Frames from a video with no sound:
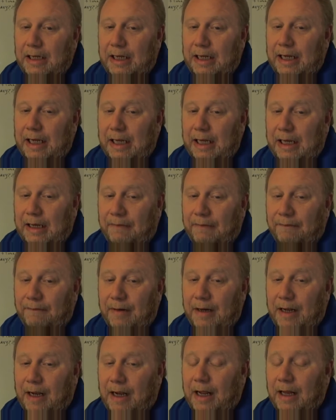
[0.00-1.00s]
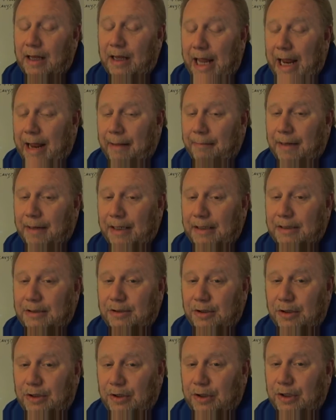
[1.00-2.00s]
in laminate
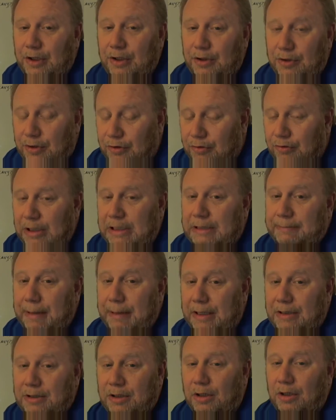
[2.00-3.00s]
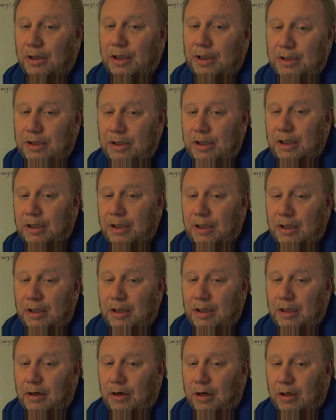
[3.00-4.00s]
so you can use a grease pencil
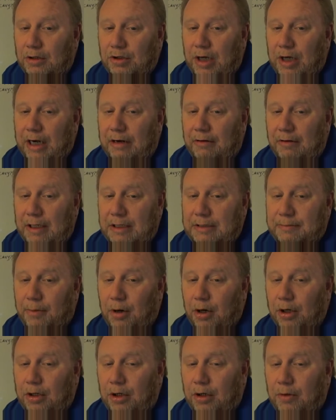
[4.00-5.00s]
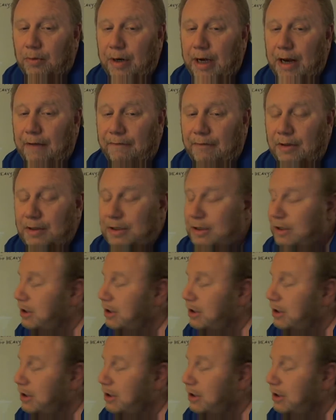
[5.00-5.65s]
or a dry erase marker or whatever to